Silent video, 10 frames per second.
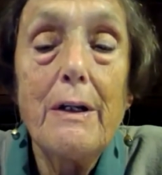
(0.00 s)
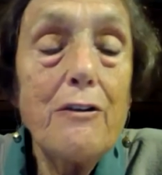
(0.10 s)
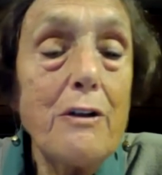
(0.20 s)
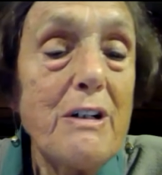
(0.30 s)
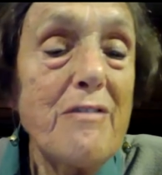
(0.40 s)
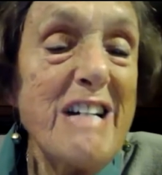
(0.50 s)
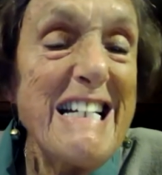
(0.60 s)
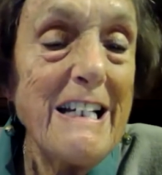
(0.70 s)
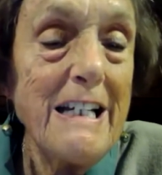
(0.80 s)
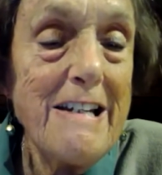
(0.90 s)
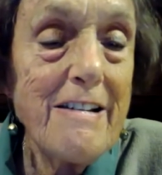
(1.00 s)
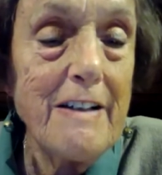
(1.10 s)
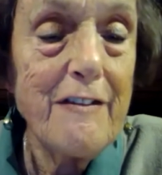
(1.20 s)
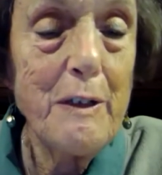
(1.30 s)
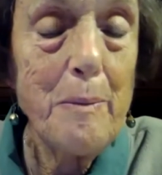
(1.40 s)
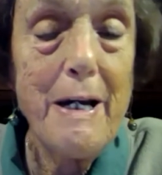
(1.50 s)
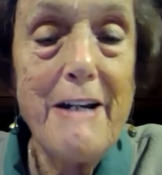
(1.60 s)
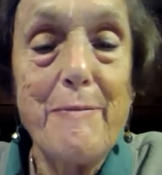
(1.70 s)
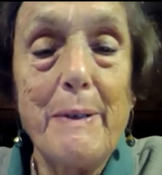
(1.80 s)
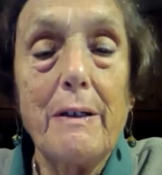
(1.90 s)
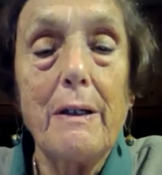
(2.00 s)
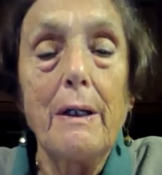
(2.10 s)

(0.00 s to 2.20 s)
so you can read it easily from the pavement.